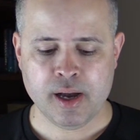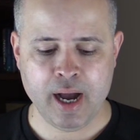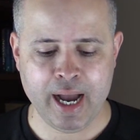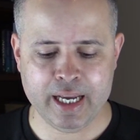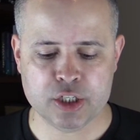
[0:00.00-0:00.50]

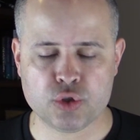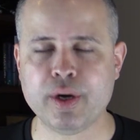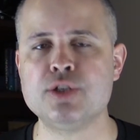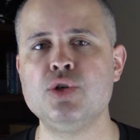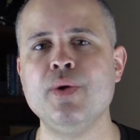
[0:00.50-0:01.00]
I
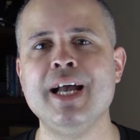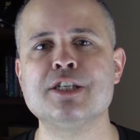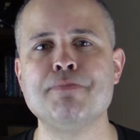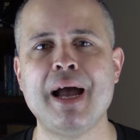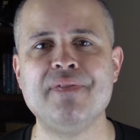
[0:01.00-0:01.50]
address you
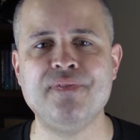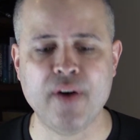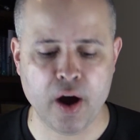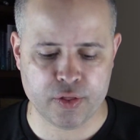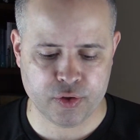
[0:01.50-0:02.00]
as my
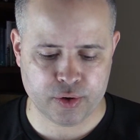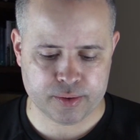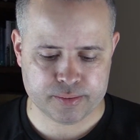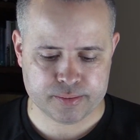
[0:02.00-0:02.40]
Father.